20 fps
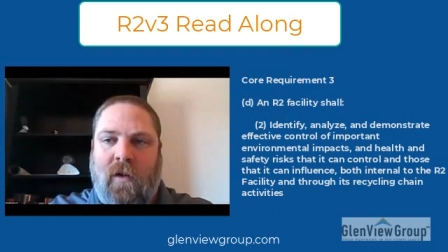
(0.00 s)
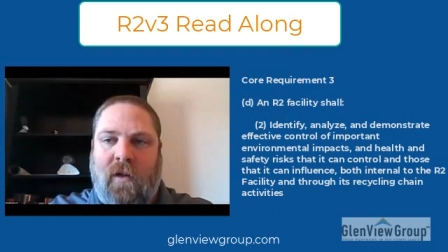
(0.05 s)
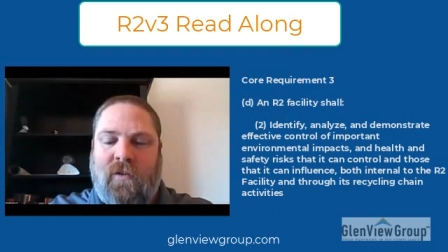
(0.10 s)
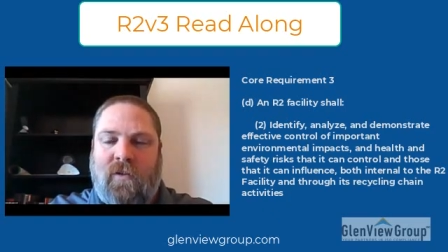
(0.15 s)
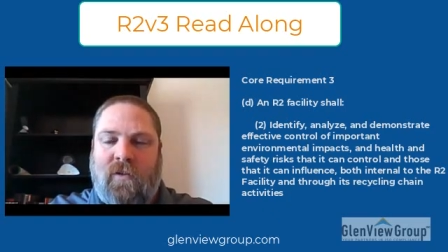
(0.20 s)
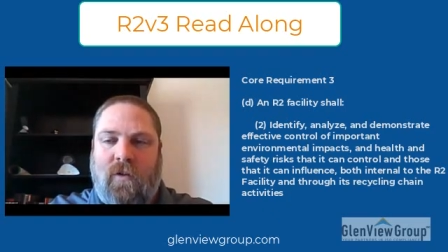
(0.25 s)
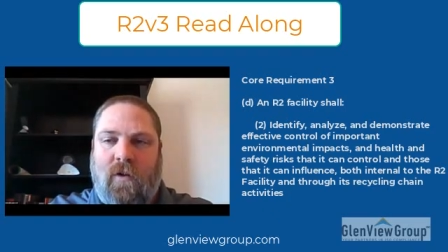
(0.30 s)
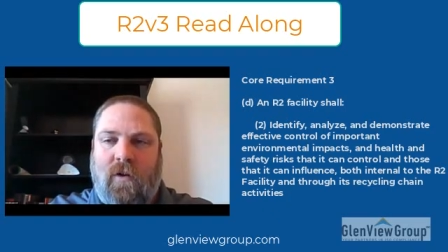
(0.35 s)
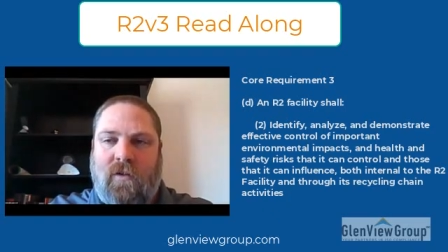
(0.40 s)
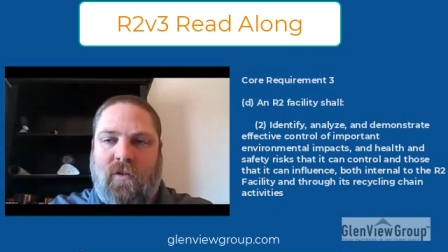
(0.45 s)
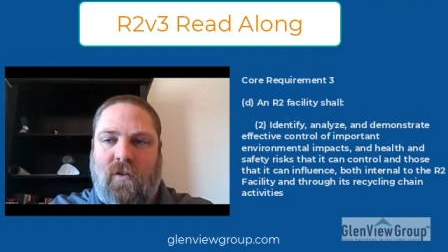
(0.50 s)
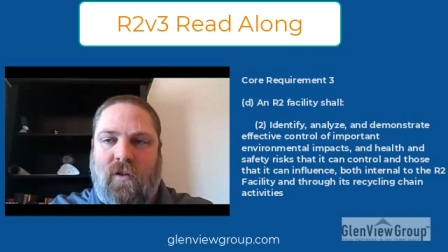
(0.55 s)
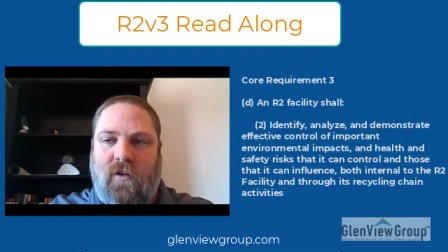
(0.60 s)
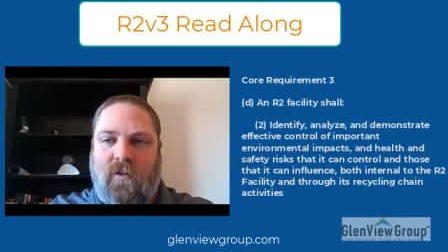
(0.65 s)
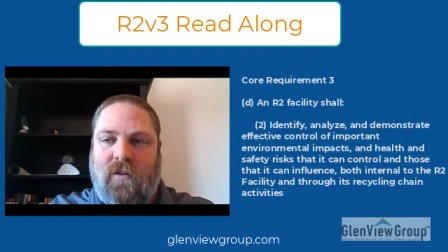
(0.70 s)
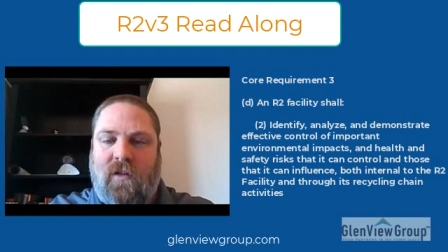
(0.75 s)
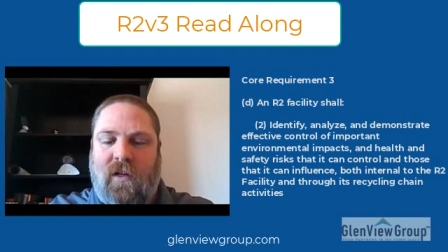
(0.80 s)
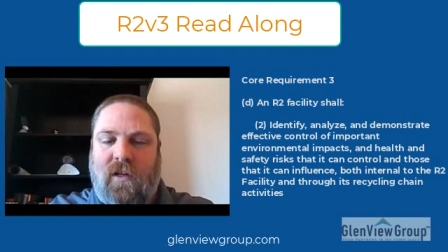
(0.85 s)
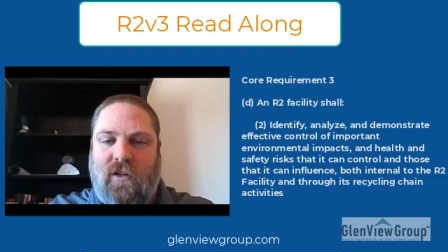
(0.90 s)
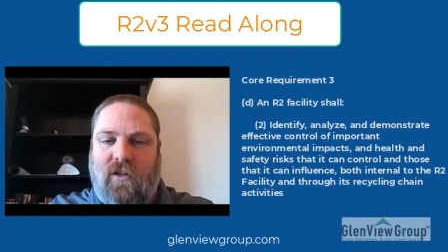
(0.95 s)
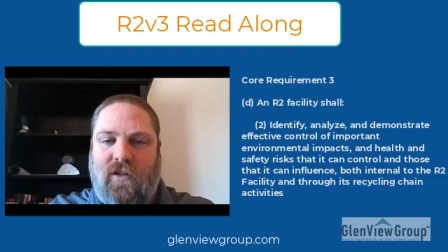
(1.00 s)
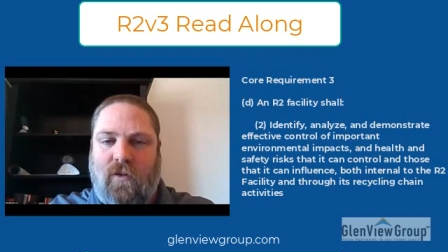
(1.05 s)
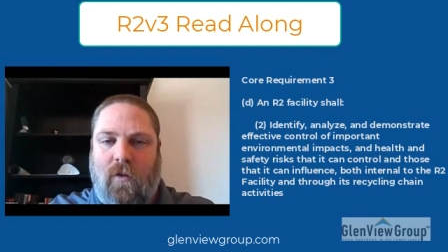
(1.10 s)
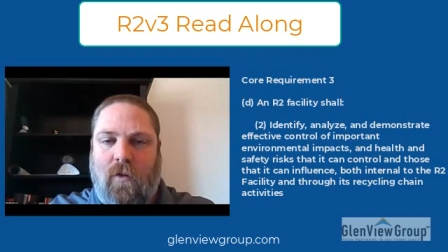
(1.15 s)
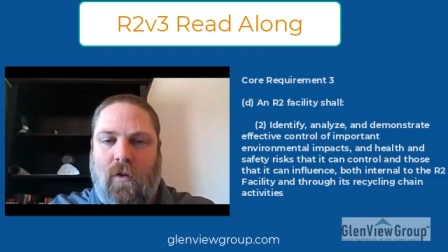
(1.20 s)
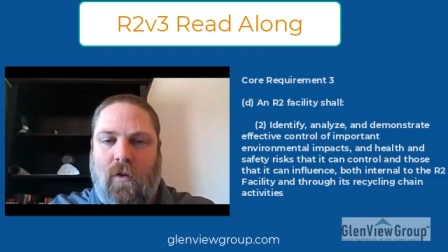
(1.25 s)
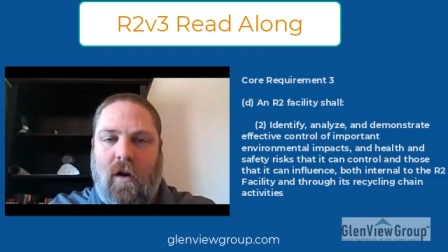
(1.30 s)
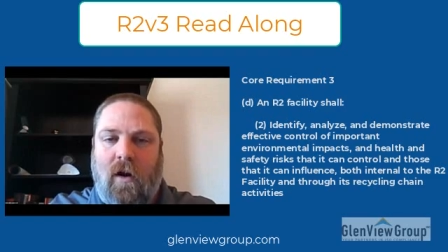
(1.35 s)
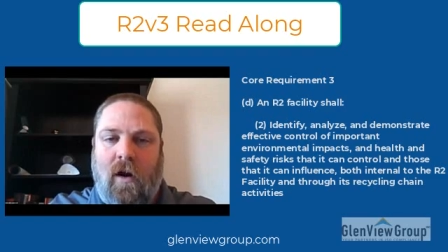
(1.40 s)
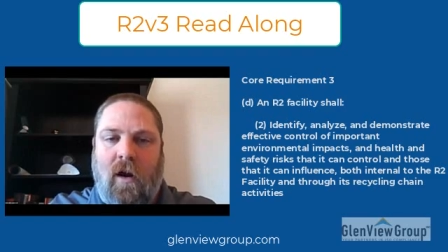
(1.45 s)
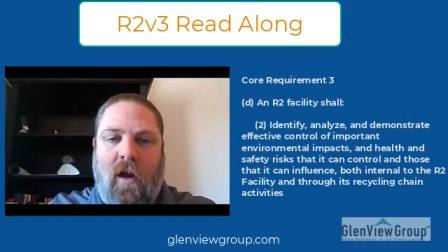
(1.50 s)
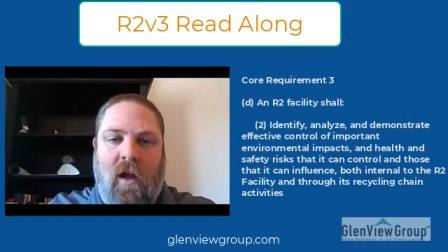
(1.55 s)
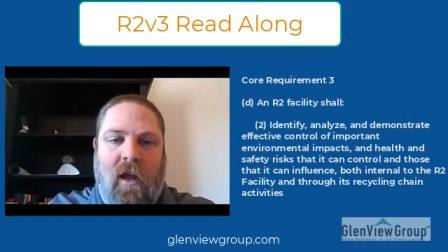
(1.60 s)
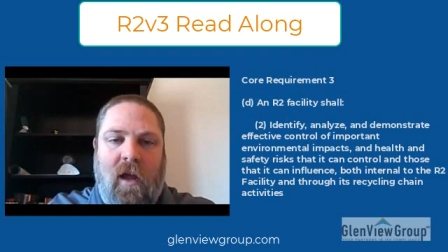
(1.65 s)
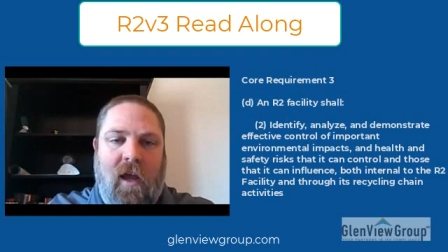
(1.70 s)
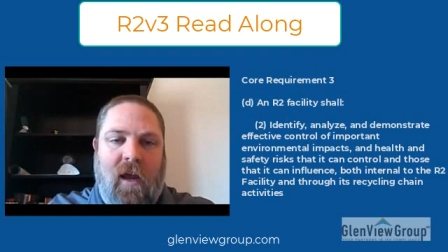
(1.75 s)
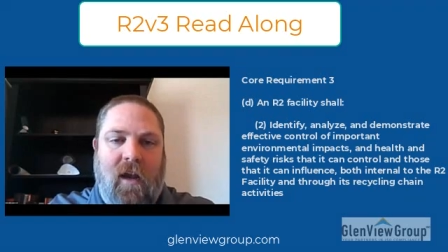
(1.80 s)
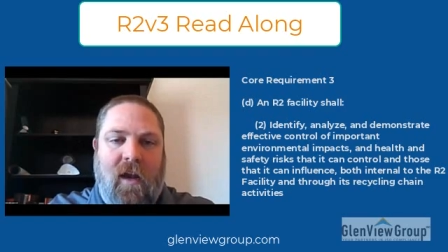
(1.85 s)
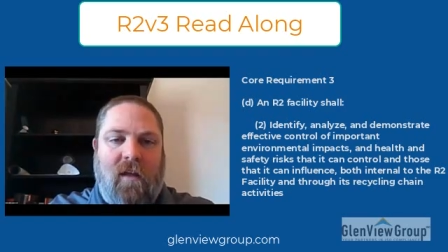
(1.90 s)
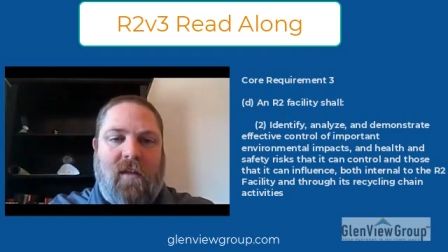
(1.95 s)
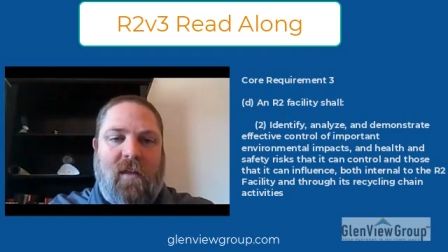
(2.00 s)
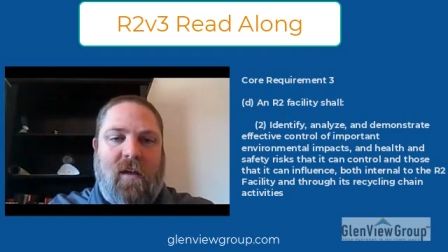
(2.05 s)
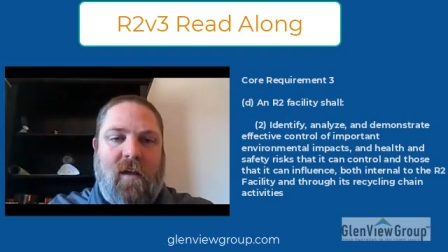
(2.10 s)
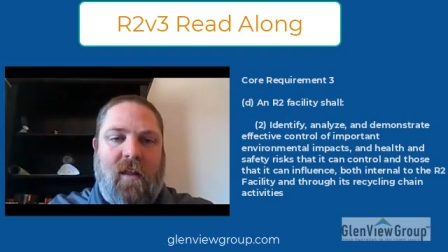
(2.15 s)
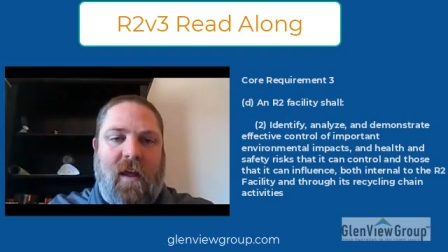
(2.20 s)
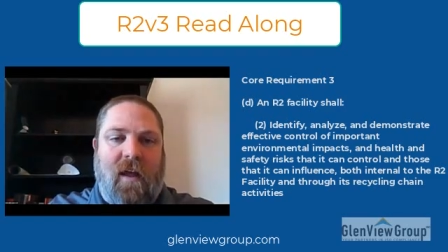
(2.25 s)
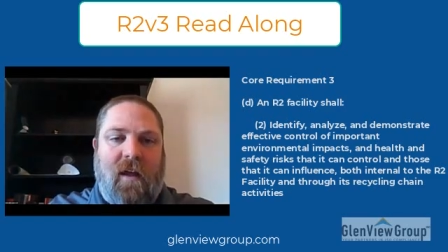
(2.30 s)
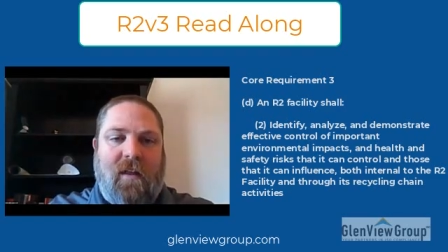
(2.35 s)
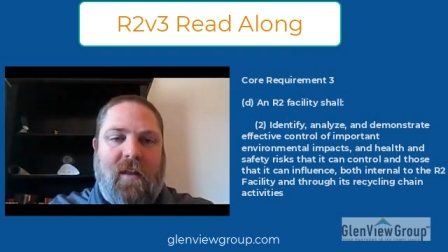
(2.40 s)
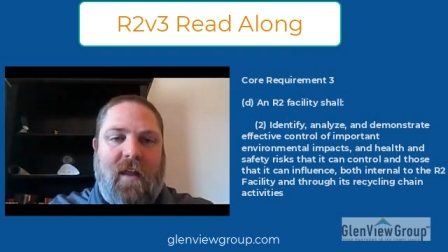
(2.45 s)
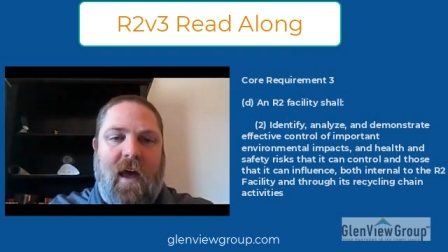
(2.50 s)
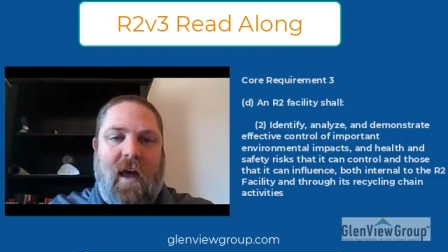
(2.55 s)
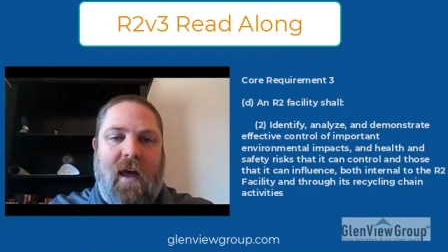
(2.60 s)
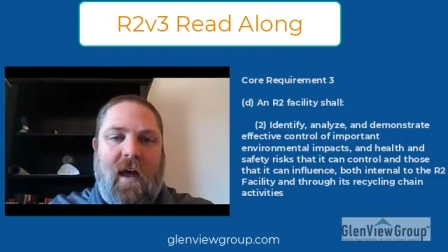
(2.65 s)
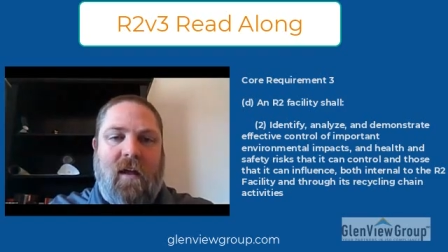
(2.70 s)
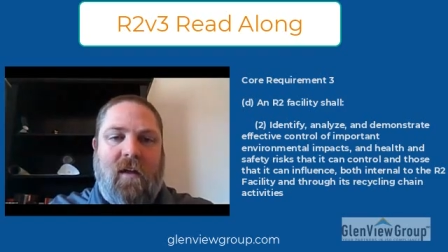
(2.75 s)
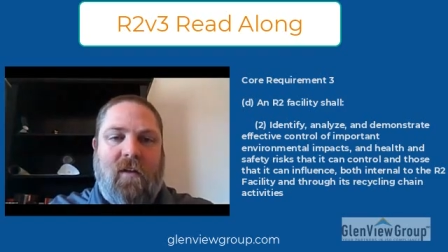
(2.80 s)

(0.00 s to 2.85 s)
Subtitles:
resource usage or anything like that,